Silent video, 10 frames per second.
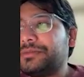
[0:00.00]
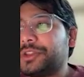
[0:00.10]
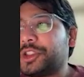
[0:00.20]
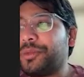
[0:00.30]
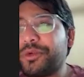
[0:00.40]

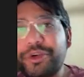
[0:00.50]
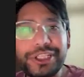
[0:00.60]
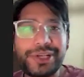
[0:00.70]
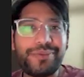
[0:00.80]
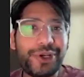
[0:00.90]
So before
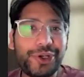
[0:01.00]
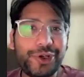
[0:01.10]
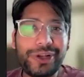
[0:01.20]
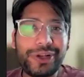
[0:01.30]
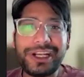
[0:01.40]
we jump
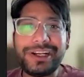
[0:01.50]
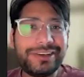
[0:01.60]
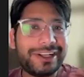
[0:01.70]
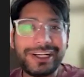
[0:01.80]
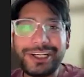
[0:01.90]
into
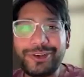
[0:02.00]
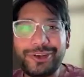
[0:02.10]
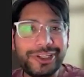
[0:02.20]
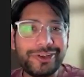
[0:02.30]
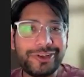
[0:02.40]
and get
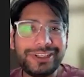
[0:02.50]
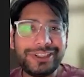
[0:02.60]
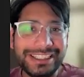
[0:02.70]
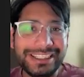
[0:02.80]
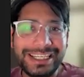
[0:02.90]

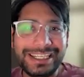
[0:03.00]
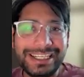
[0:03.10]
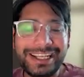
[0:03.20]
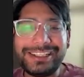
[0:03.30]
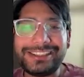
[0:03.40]
into
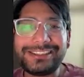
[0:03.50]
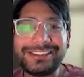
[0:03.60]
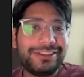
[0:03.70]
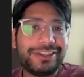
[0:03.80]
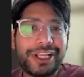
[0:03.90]

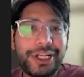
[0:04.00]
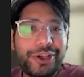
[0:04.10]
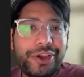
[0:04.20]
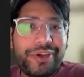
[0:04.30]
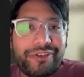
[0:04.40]
details, can
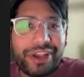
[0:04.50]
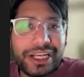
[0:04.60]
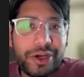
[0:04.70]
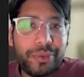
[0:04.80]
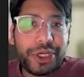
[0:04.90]
you give a quick
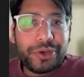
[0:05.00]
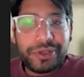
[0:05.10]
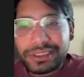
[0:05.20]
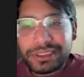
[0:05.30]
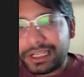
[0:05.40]
intro about
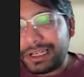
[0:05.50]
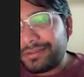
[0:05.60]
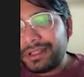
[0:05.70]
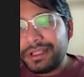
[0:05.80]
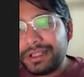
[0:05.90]

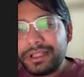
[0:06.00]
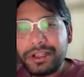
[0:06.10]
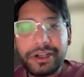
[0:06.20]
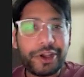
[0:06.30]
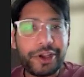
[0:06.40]
yourself,
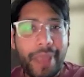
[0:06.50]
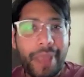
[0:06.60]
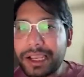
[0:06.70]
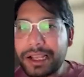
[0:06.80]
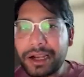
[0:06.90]
your
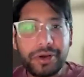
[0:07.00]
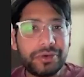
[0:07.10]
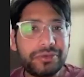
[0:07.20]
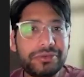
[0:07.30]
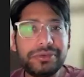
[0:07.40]

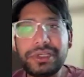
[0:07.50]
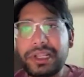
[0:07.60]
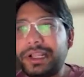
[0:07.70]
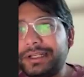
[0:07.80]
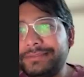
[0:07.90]
background,
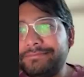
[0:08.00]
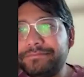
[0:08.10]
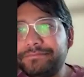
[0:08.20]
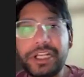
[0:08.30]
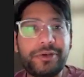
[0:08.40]

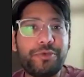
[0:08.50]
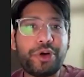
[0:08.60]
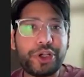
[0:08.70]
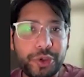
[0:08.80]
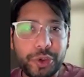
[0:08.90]
and
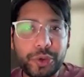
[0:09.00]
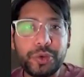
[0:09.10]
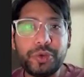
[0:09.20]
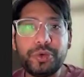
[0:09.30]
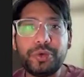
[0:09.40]
what you do?
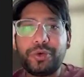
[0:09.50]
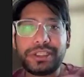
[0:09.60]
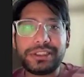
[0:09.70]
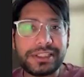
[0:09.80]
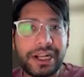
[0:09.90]

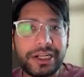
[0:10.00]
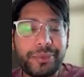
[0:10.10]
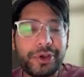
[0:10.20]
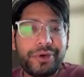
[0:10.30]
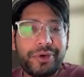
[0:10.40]
What is the
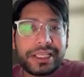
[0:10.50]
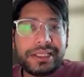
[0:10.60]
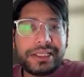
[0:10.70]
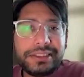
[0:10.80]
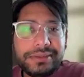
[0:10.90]
startup you're
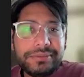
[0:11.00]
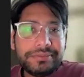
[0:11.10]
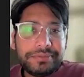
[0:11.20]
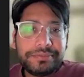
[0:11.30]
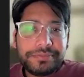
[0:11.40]
working?
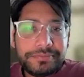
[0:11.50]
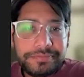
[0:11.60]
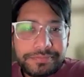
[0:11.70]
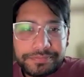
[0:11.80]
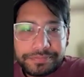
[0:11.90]
Hmm?